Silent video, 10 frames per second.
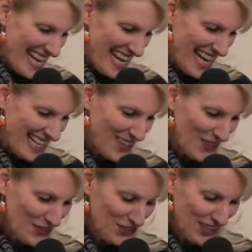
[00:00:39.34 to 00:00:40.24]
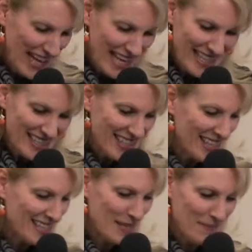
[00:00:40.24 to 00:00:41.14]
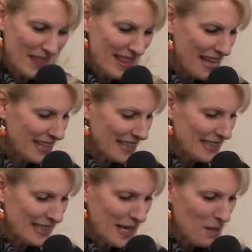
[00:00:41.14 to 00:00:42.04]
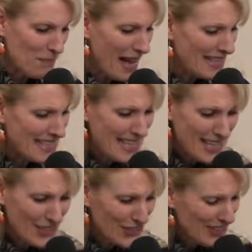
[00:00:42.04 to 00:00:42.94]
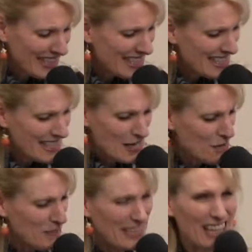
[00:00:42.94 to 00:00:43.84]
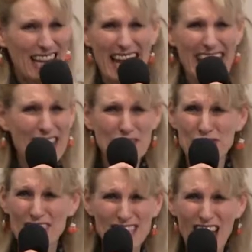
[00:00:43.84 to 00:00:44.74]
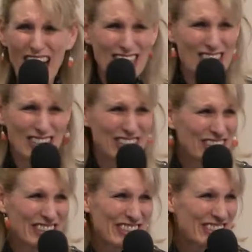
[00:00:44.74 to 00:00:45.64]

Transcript: And an older lady said sympathetically, "My dear, isn't it a bit late for the doctor?"